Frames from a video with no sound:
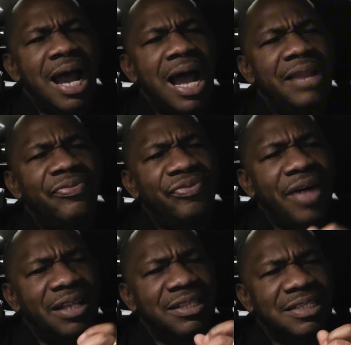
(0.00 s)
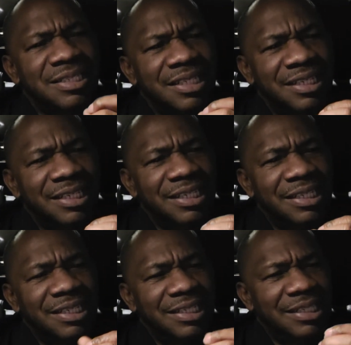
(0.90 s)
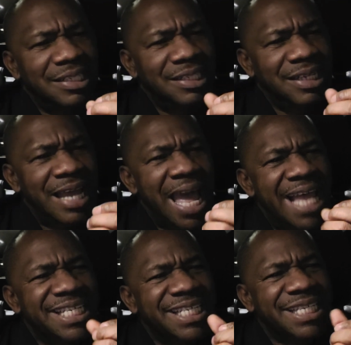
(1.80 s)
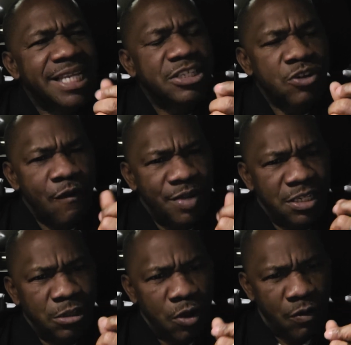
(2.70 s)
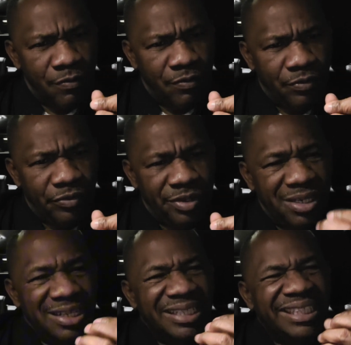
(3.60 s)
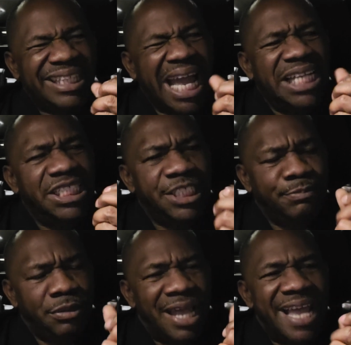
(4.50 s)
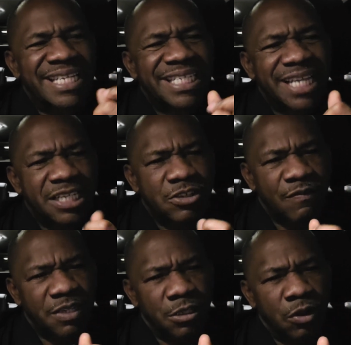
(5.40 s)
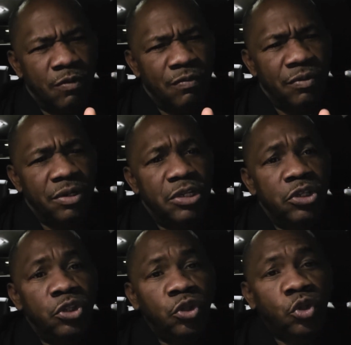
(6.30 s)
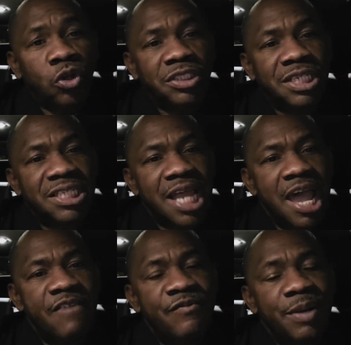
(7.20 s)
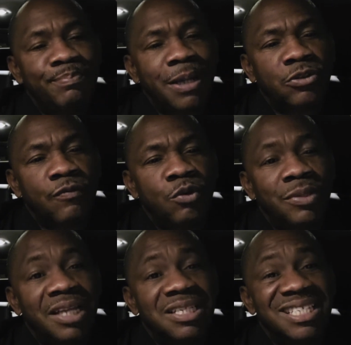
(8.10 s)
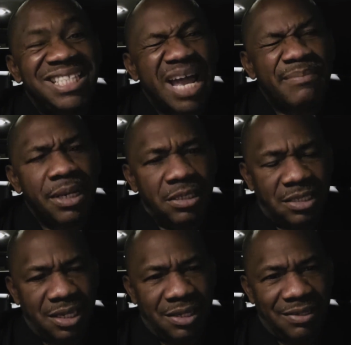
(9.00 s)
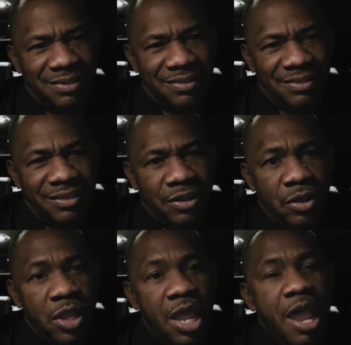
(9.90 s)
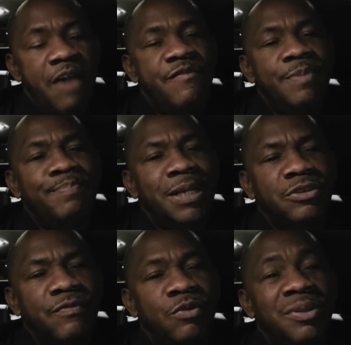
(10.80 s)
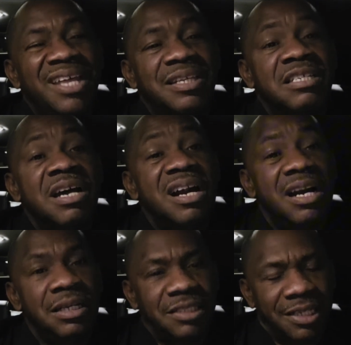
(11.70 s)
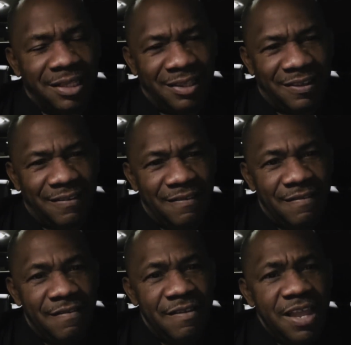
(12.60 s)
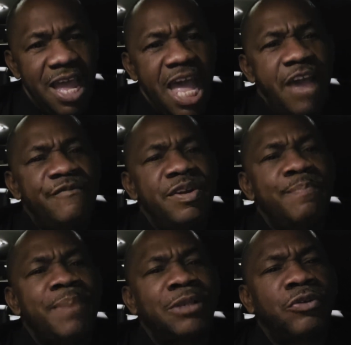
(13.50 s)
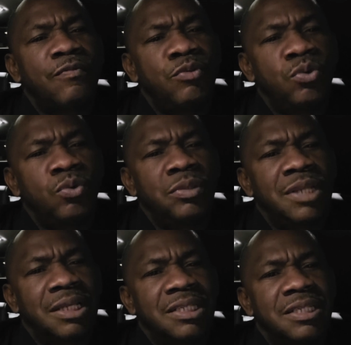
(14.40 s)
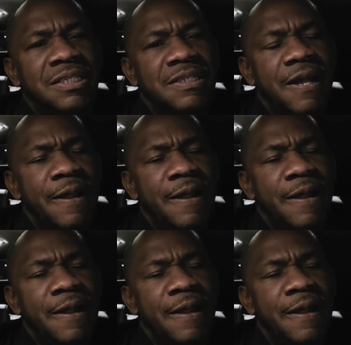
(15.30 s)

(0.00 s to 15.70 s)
And that essence of his love, tangible essence of his love, touches every part of you that is damaged, every part of you that is hurting, every part of you that is